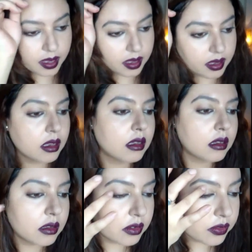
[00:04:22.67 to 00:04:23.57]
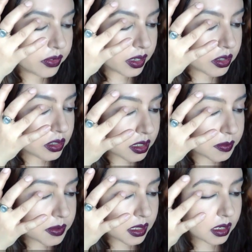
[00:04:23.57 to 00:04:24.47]
my
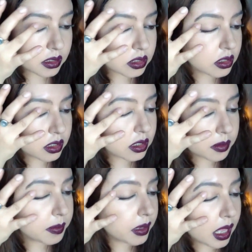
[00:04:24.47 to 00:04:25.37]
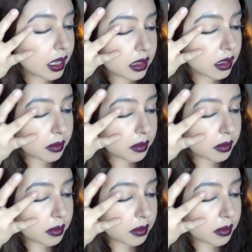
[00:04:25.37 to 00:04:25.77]
fingertips and just going to apply